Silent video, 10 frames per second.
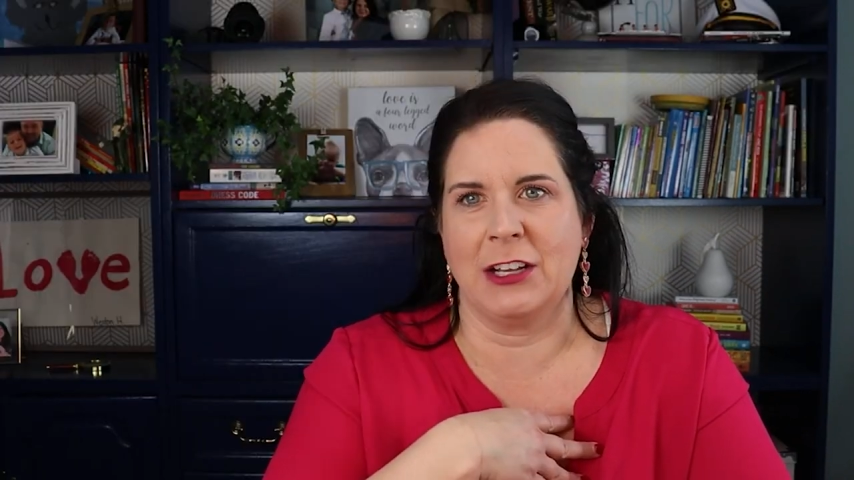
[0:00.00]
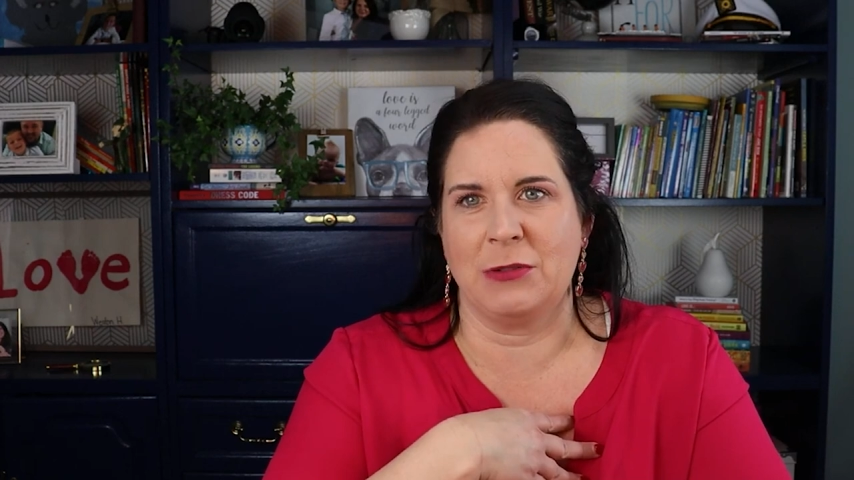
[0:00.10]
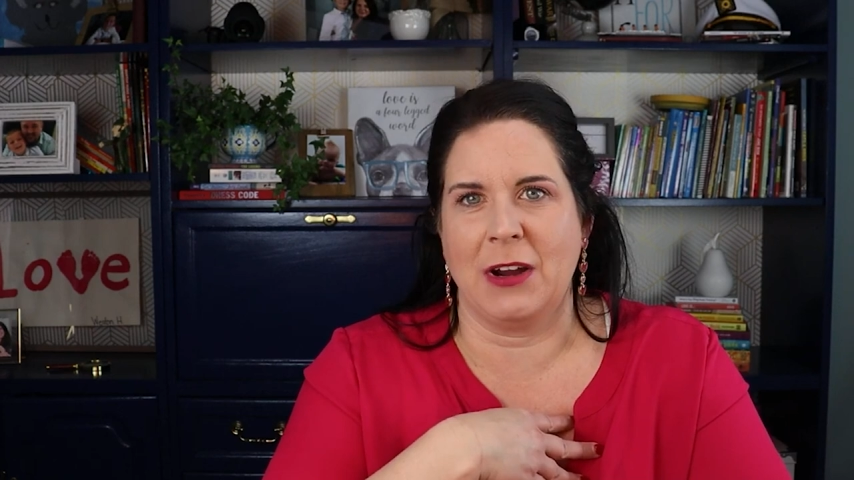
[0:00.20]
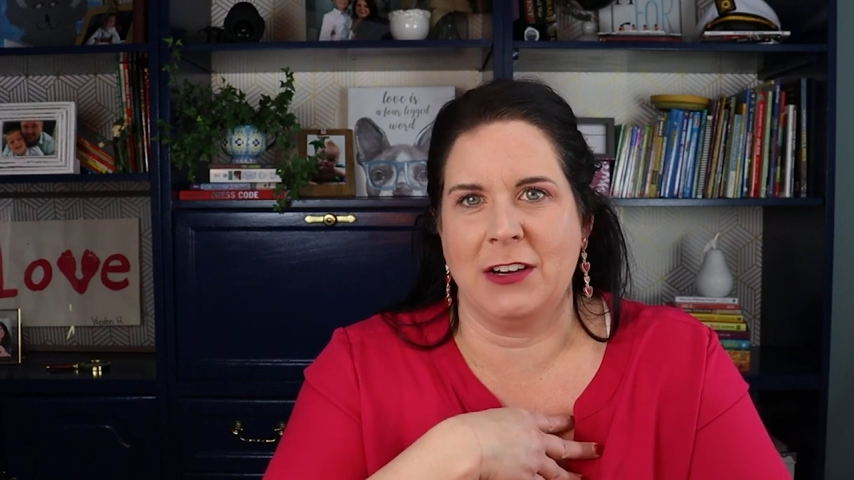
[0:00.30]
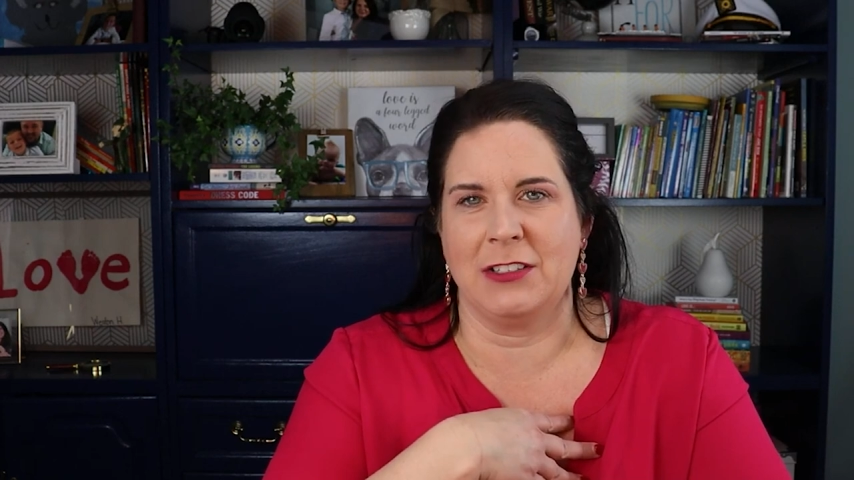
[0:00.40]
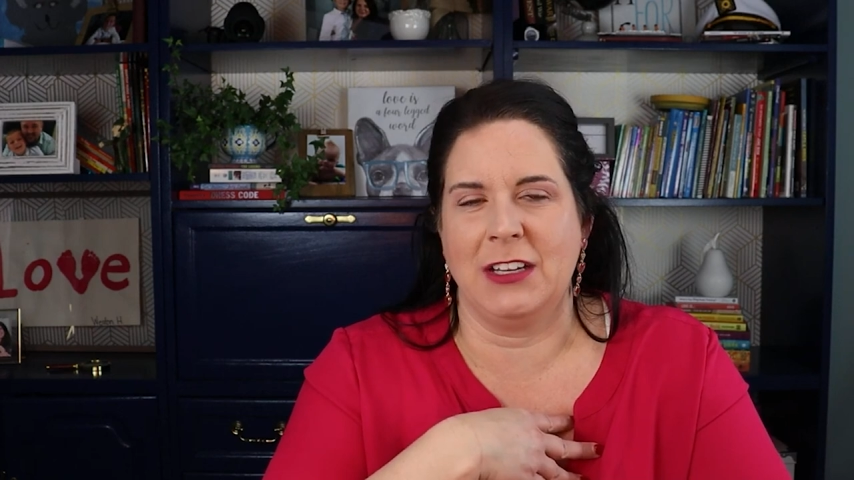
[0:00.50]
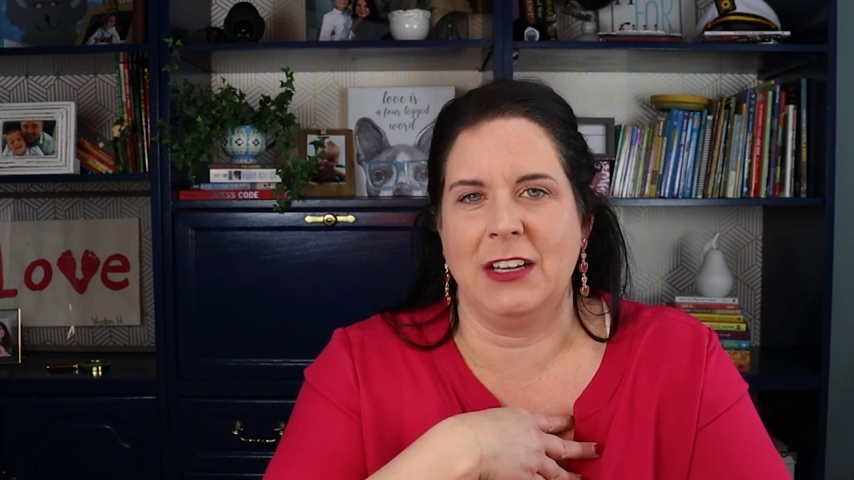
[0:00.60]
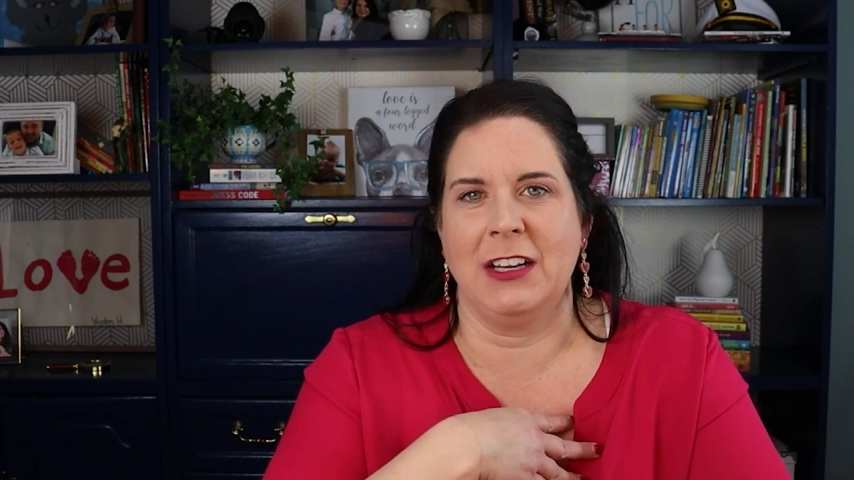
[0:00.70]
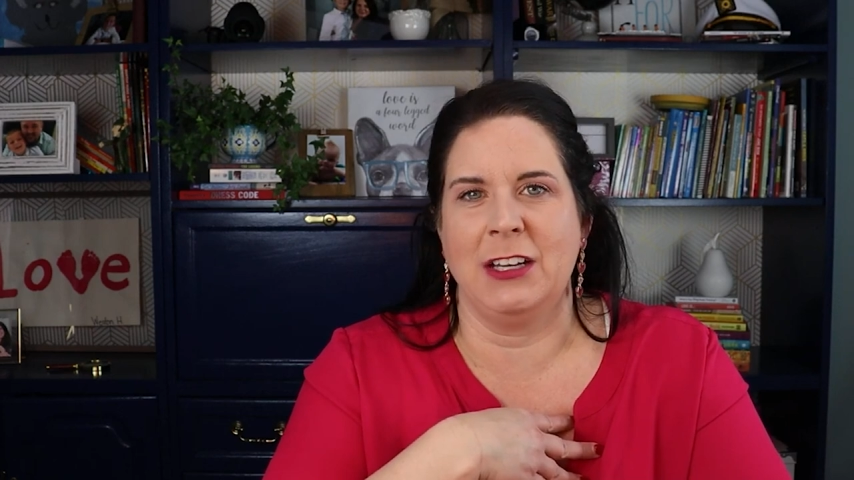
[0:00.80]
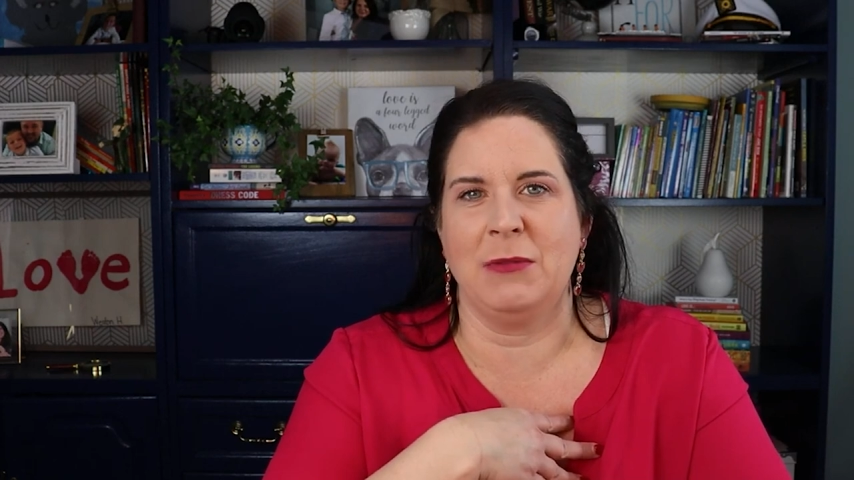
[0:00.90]
X, Y, or
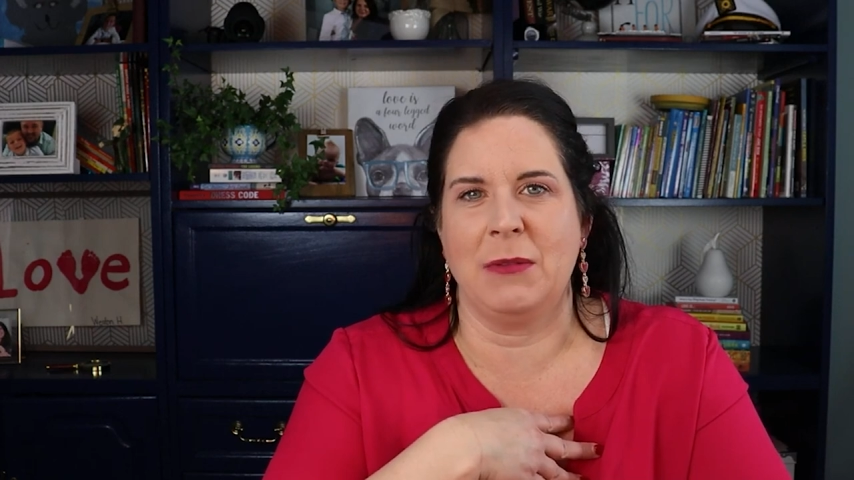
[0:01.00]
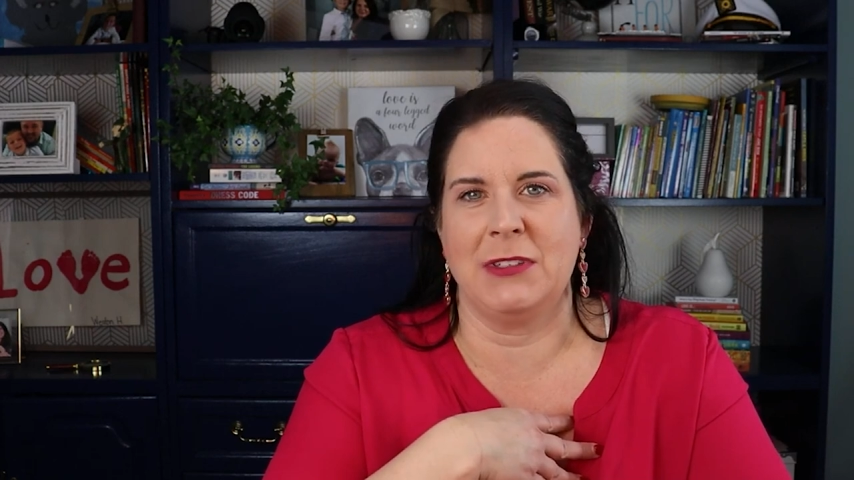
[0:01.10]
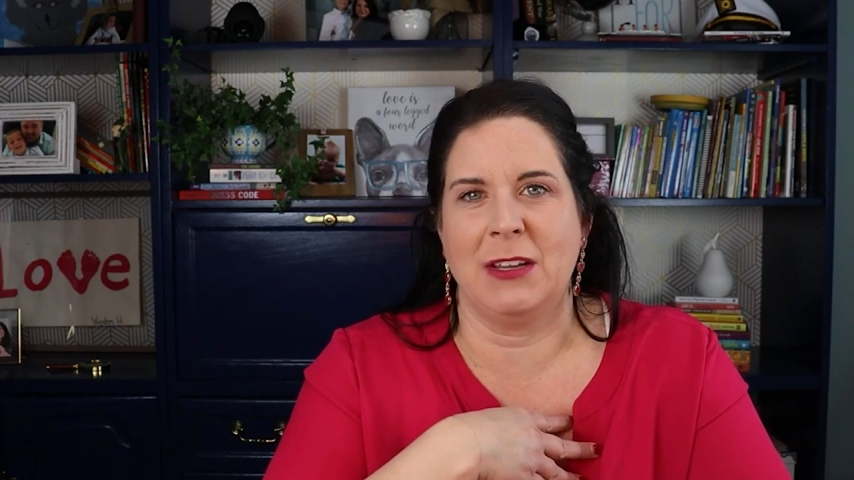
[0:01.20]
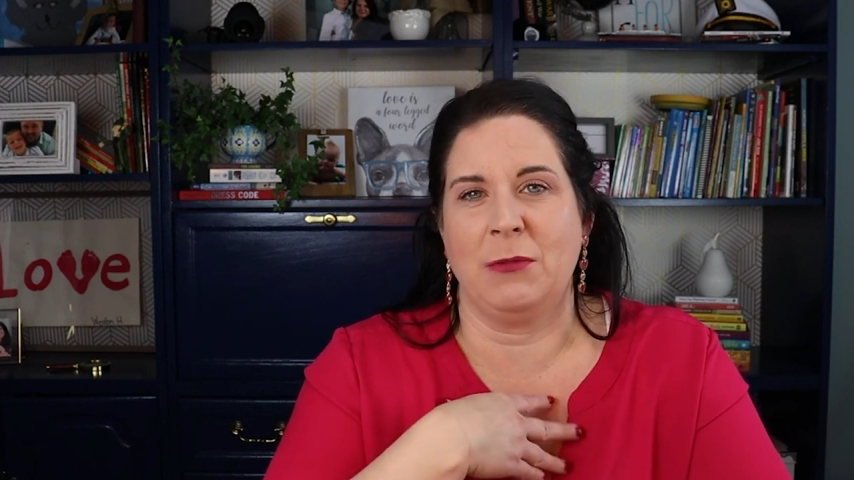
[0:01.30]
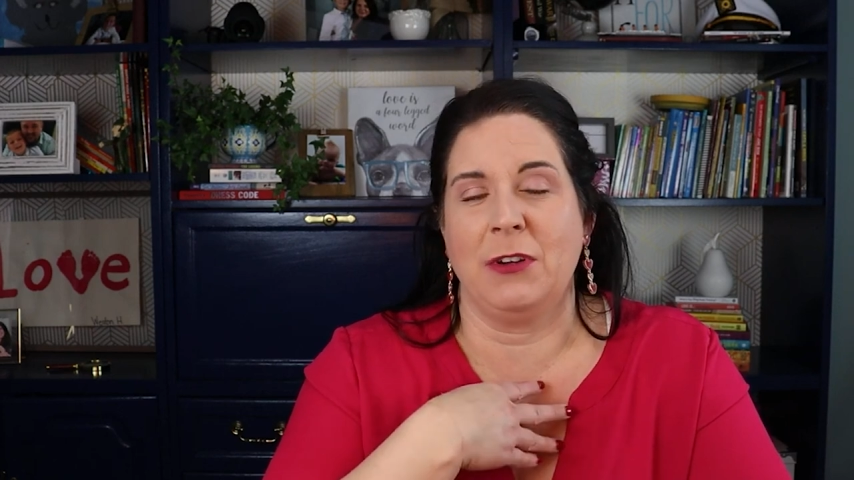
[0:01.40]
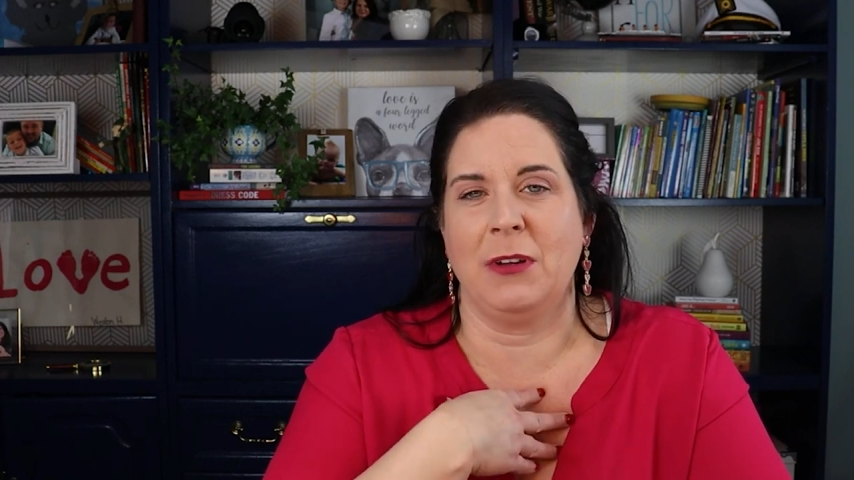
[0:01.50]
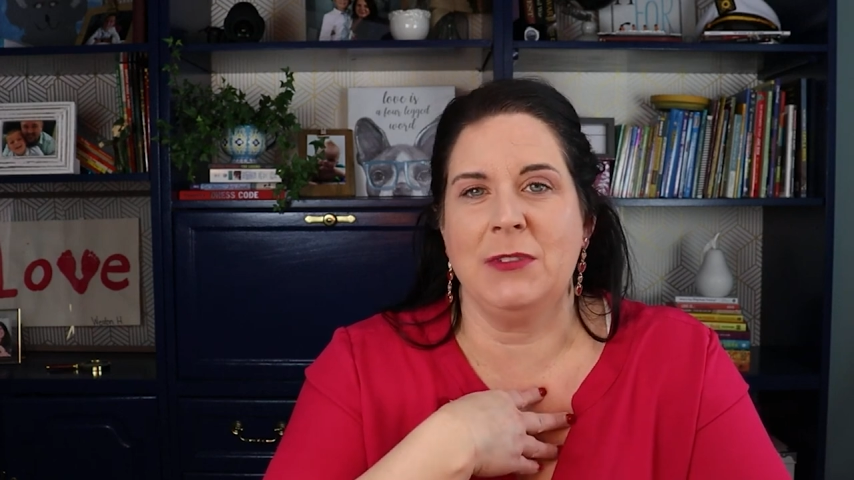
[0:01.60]
Z. And you might be saying, well,